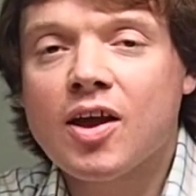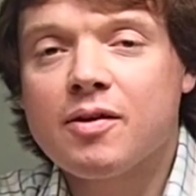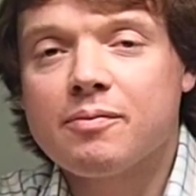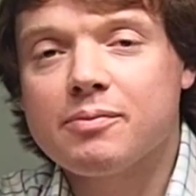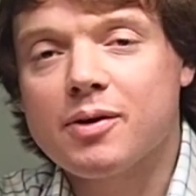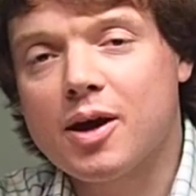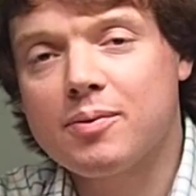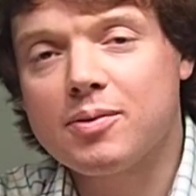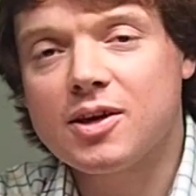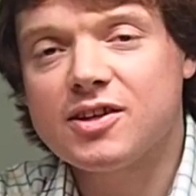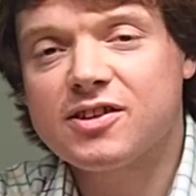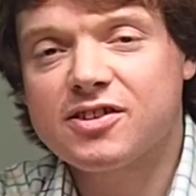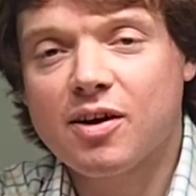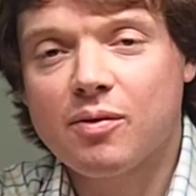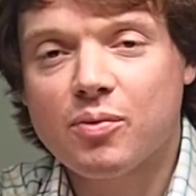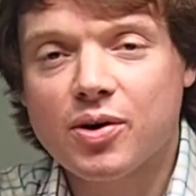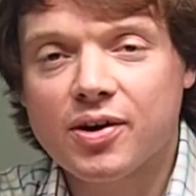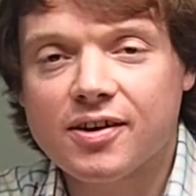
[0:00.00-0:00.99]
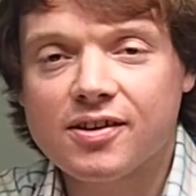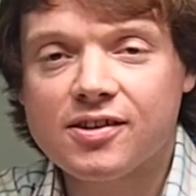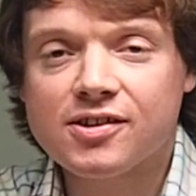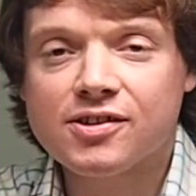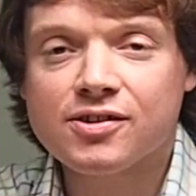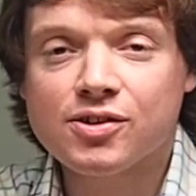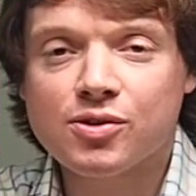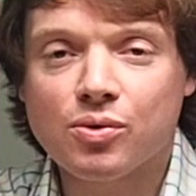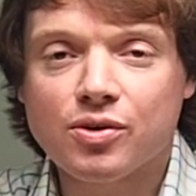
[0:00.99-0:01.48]
Maybe someone
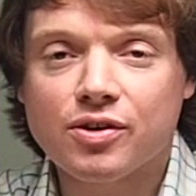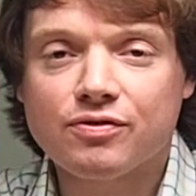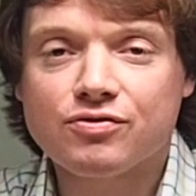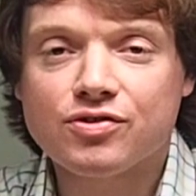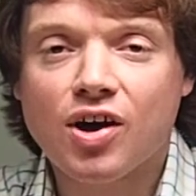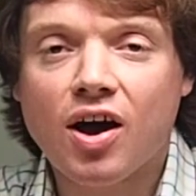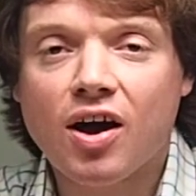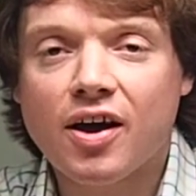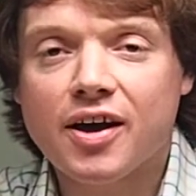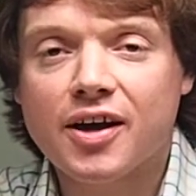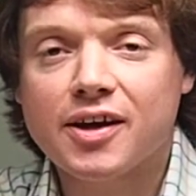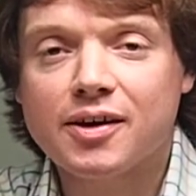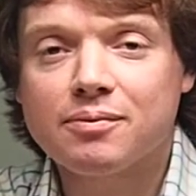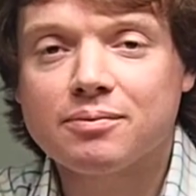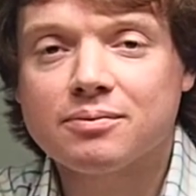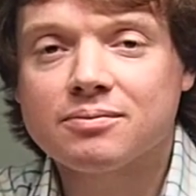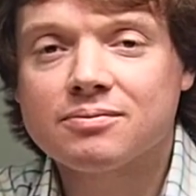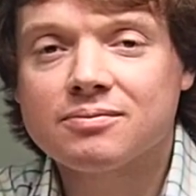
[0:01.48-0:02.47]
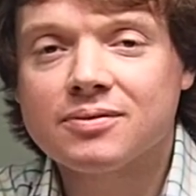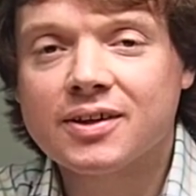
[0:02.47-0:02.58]
is short of time,